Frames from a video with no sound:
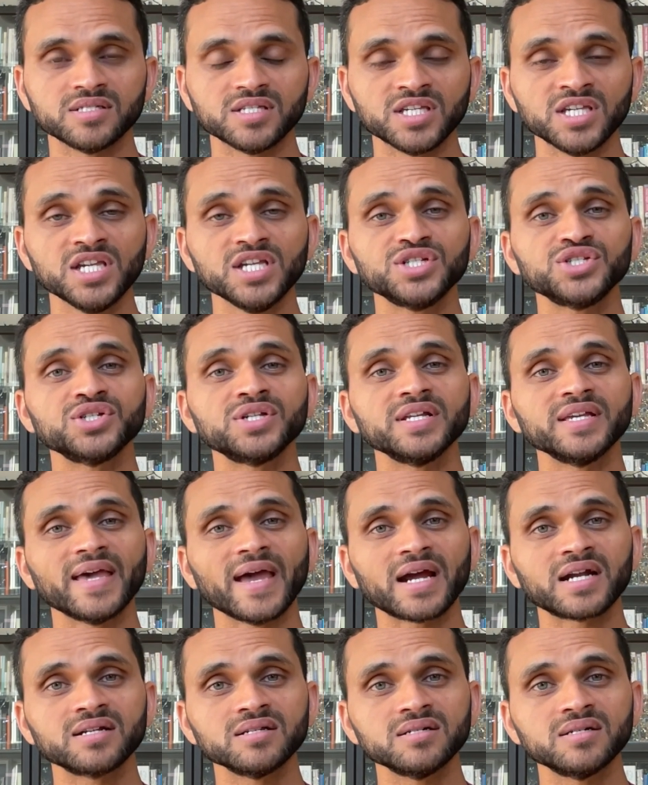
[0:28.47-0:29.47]
each
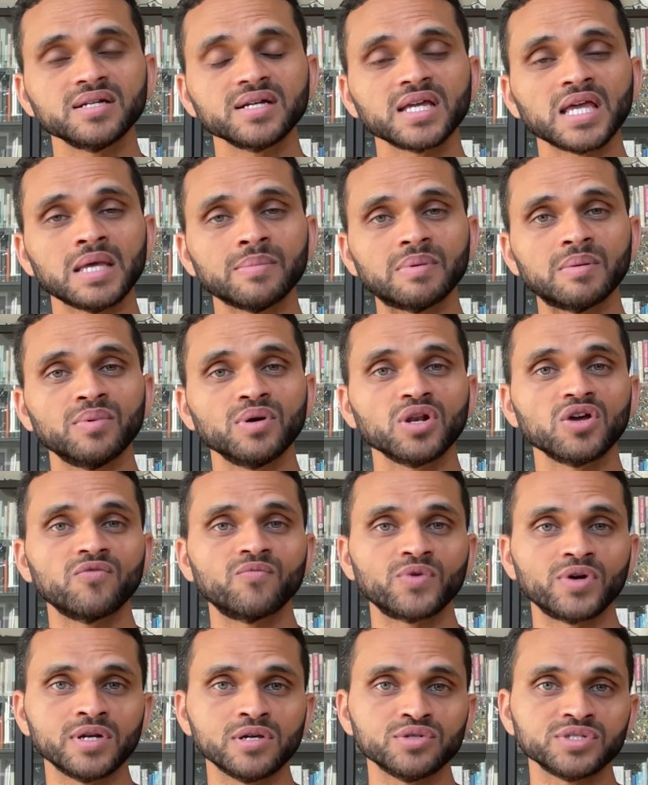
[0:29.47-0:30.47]
reactor capable
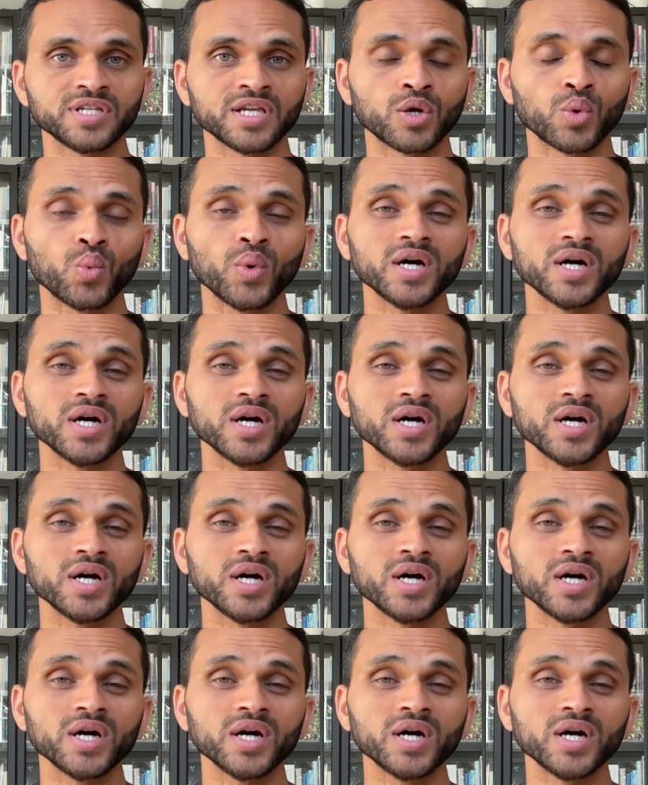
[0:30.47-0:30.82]
of producing